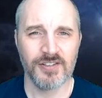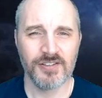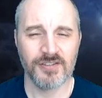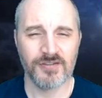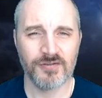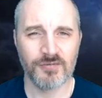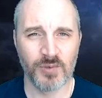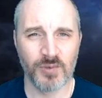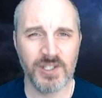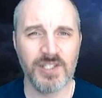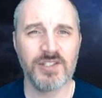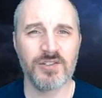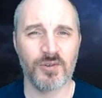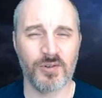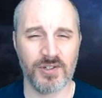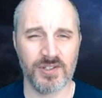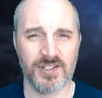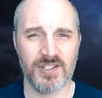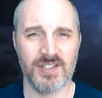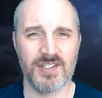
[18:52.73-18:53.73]

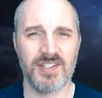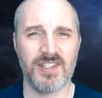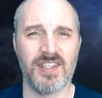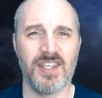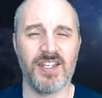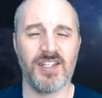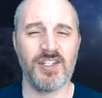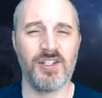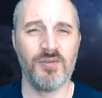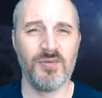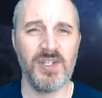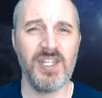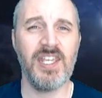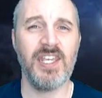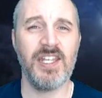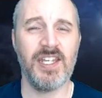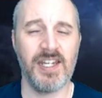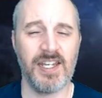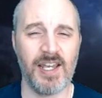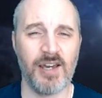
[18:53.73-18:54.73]
resources that you
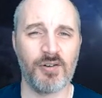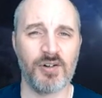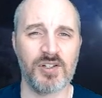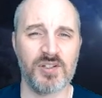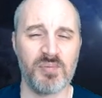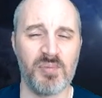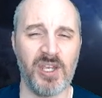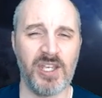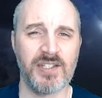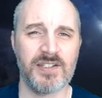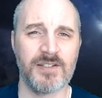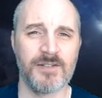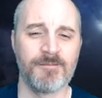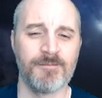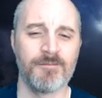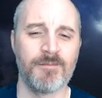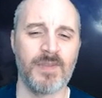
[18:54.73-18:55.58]
need in outer space.